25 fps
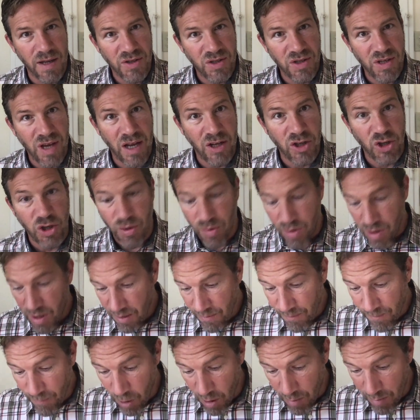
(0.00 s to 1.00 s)
century
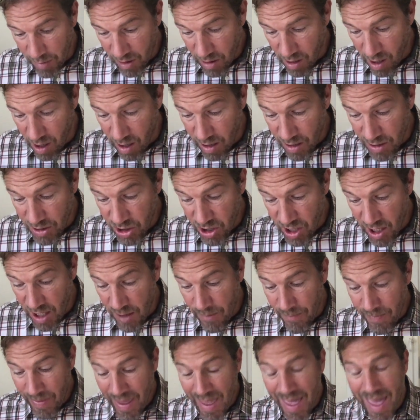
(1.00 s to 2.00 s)
pharmacology